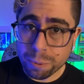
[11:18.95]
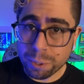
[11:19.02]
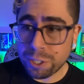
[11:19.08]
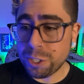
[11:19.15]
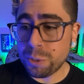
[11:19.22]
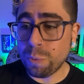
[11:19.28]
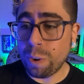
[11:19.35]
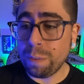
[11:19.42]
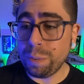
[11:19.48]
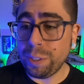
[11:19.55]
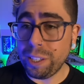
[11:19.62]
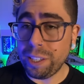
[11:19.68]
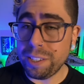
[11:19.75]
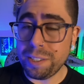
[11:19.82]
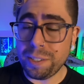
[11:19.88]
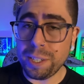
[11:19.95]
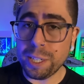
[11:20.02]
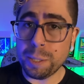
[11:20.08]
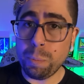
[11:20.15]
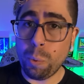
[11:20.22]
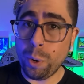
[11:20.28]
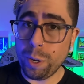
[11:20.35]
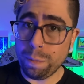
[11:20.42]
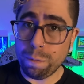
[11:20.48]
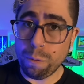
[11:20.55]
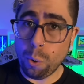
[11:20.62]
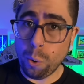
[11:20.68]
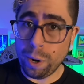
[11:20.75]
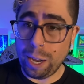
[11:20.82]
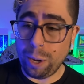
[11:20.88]
which is roughly
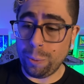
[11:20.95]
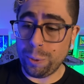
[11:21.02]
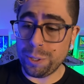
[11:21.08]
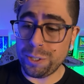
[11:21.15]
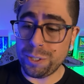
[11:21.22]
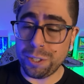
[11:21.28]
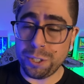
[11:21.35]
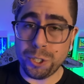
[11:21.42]
6.4 hours to